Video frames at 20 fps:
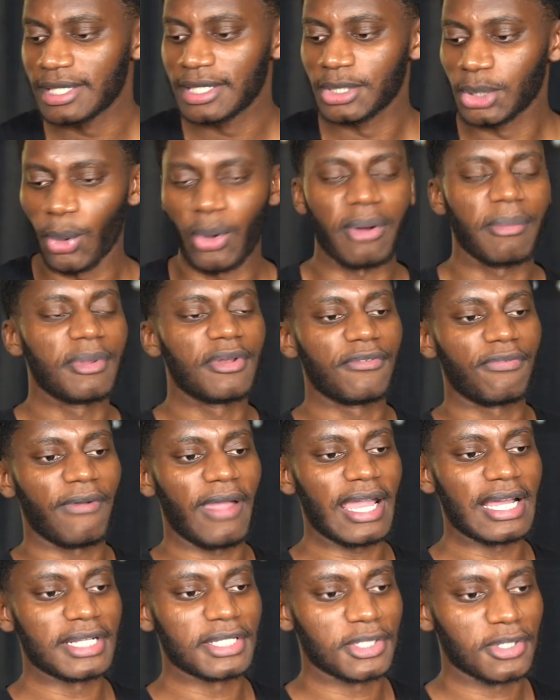Dortmund
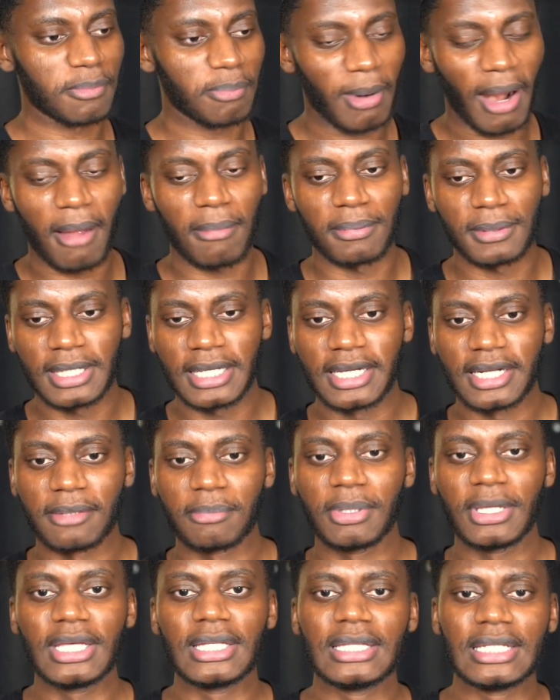fans are probably going to
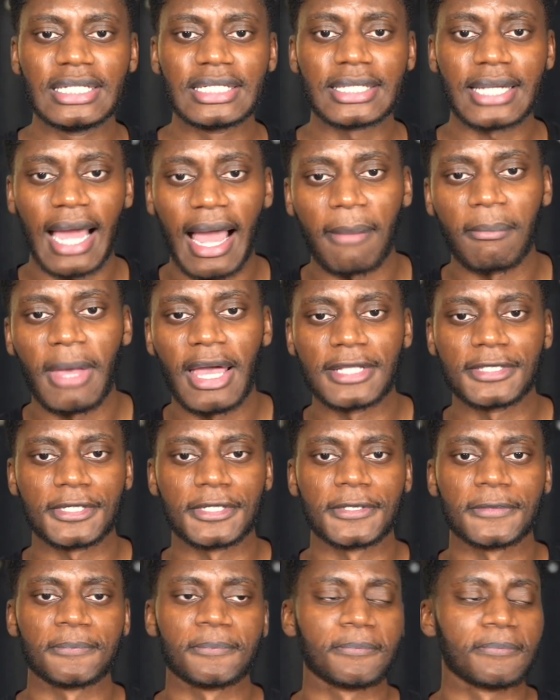be in these
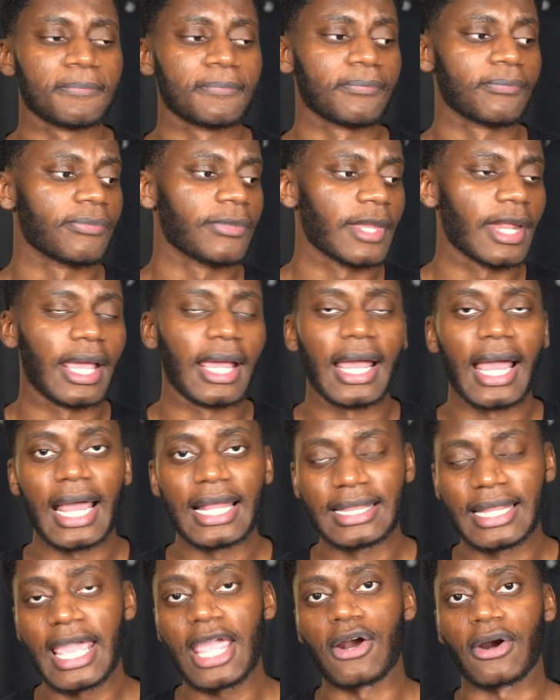comments,
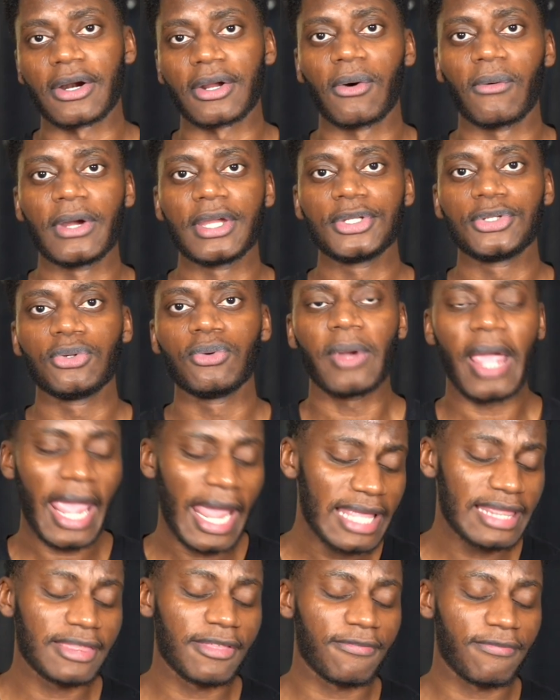and they are going to
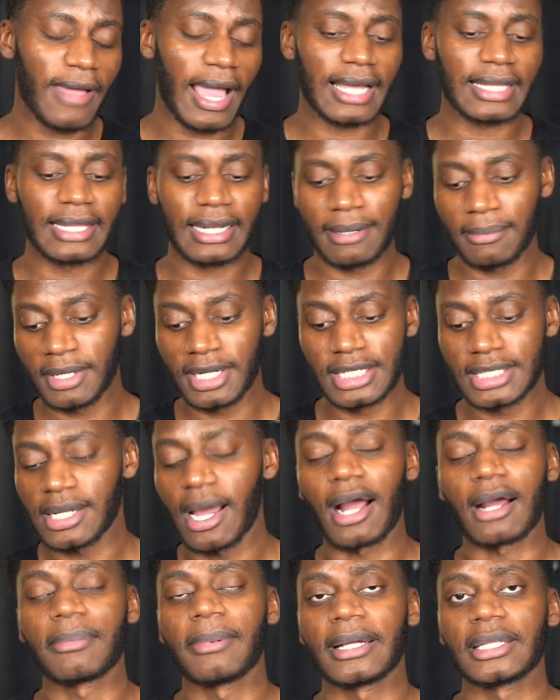hate the fact that I'm going to
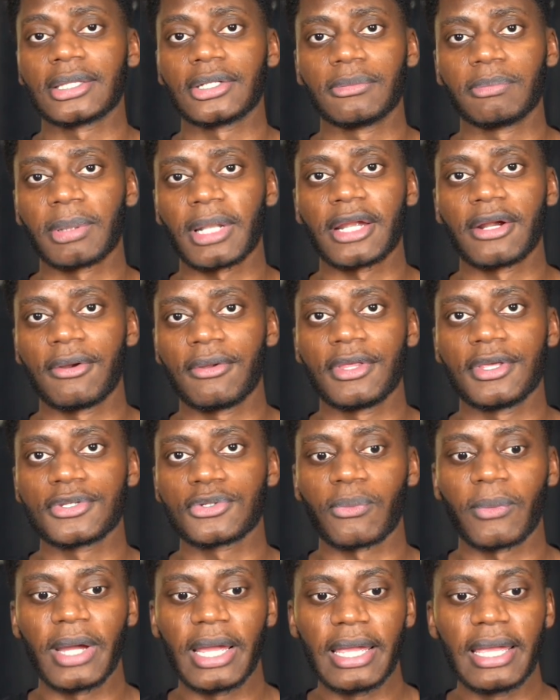talk about their player
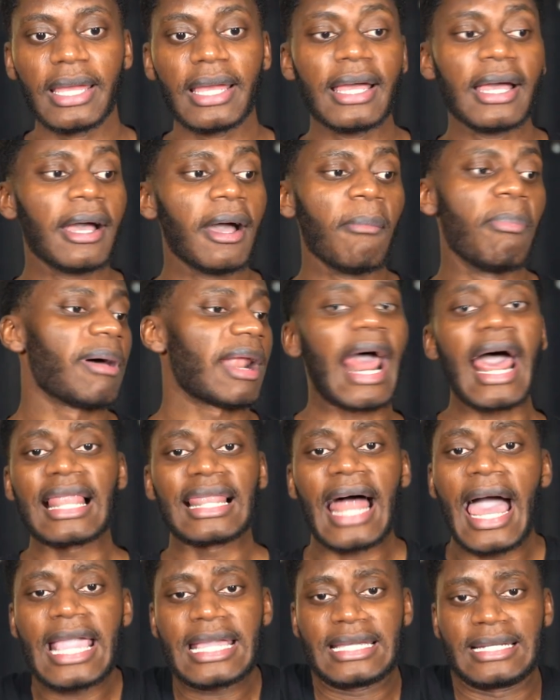this way. But I
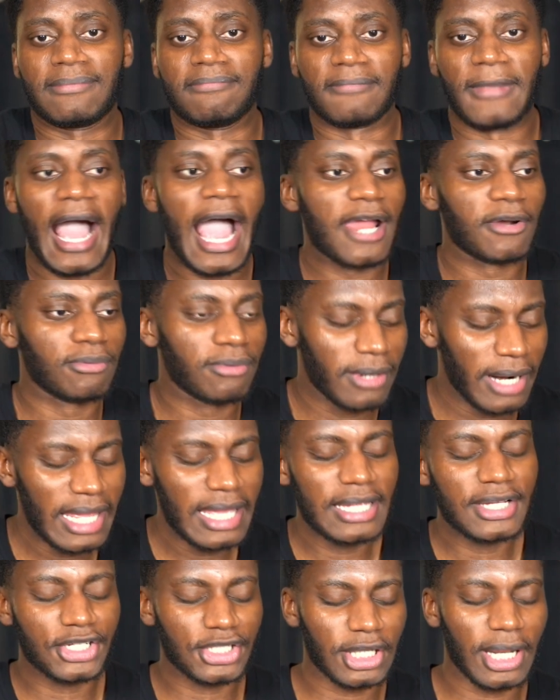like him. I
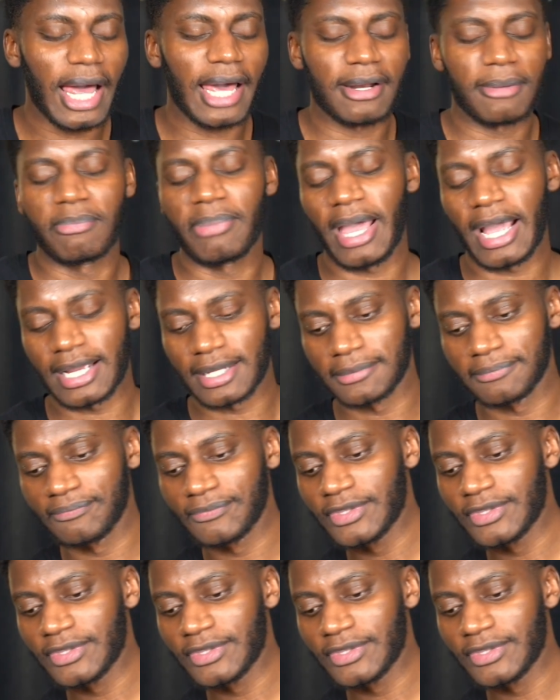rate Schlotterbeck.